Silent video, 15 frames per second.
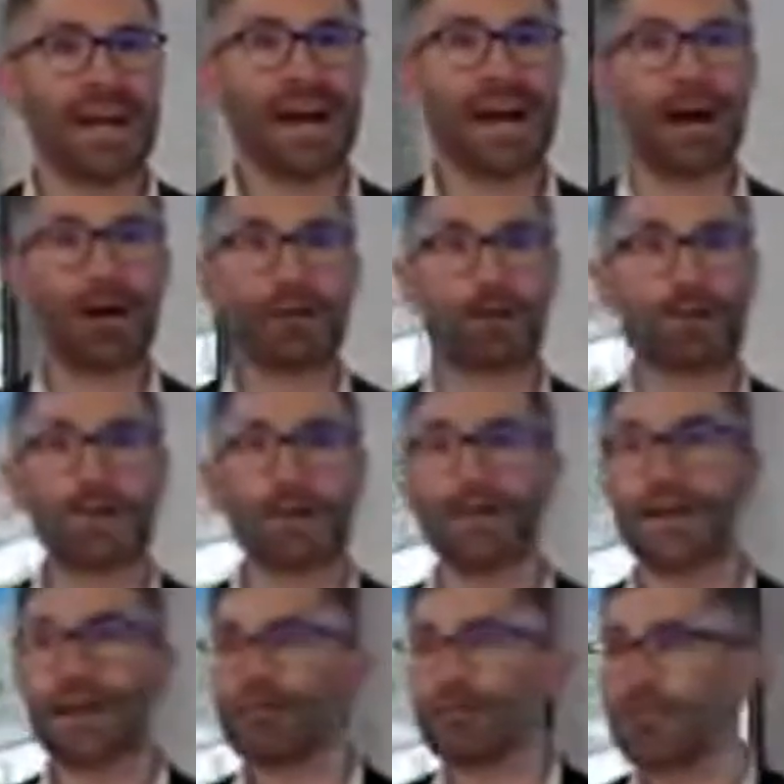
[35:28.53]
How can
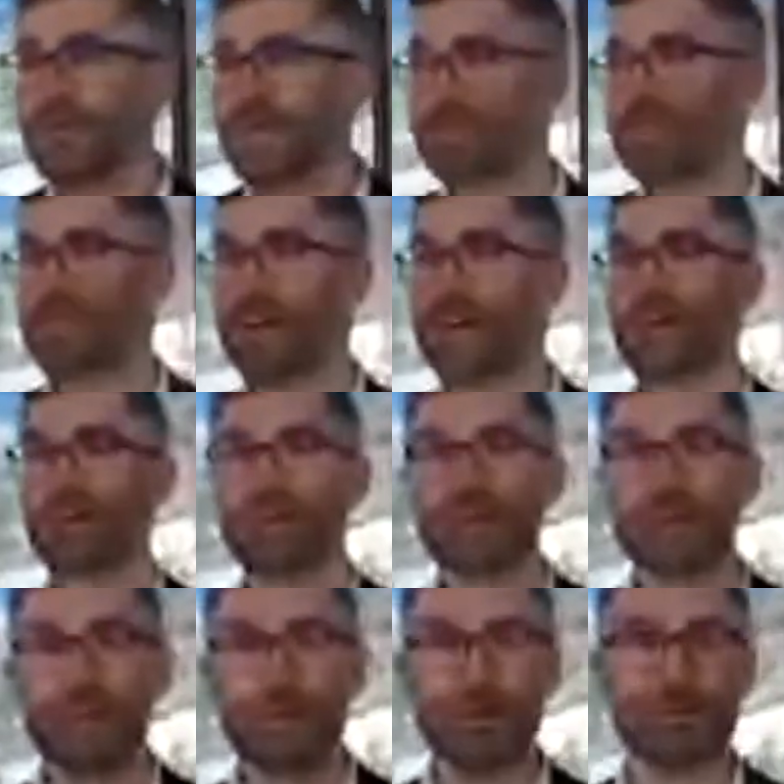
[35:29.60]
we redefine what
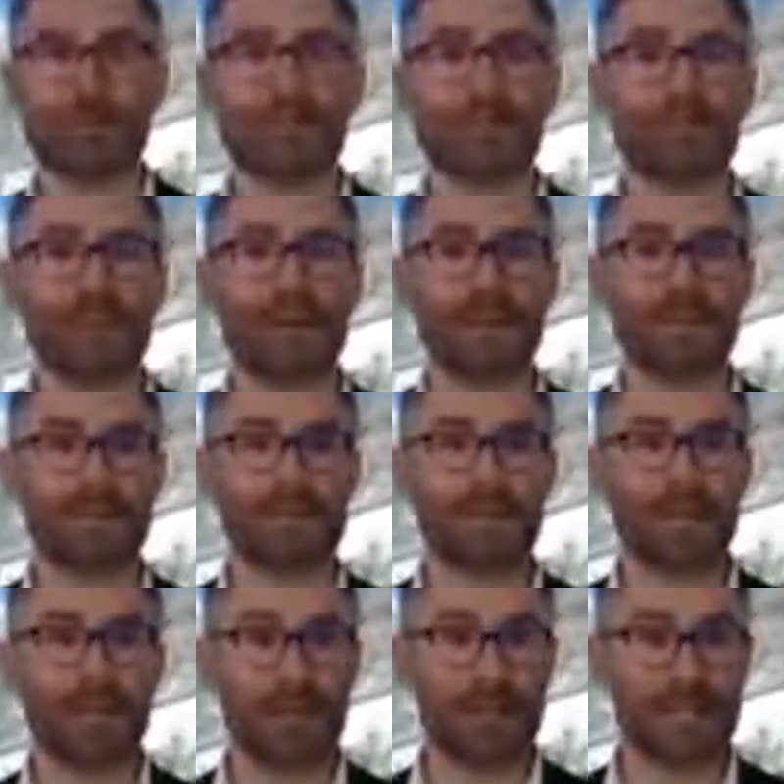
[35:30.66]
democracy means
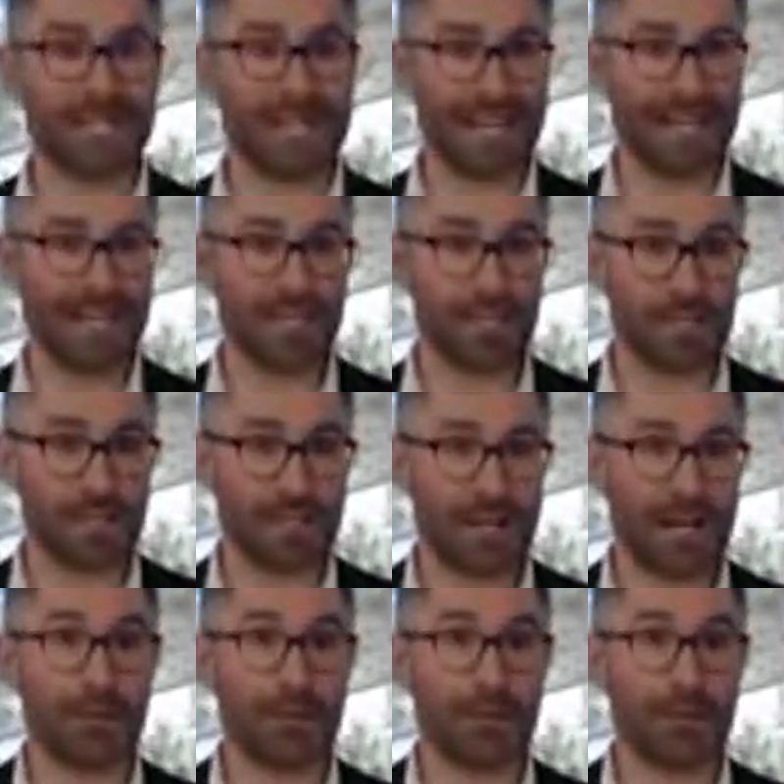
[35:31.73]
in this age?